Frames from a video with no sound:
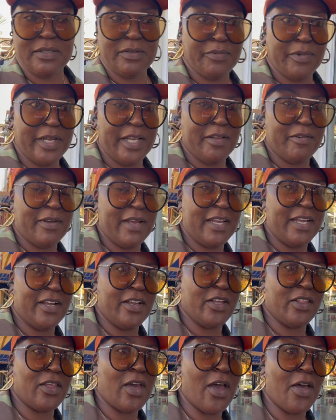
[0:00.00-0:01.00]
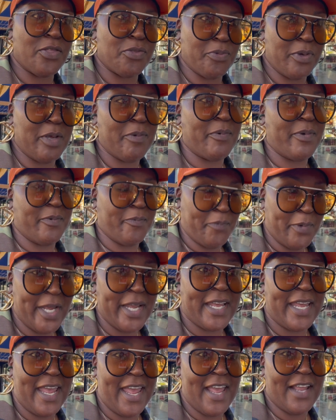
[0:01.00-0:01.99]
read it right here. If all three wick
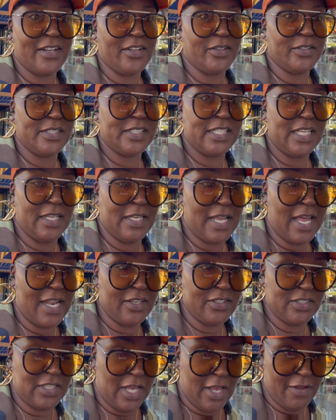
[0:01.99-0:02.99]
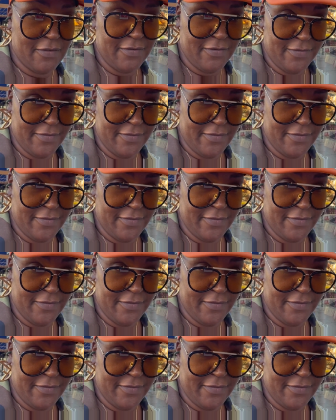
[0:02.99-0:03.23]
candles, $10 off.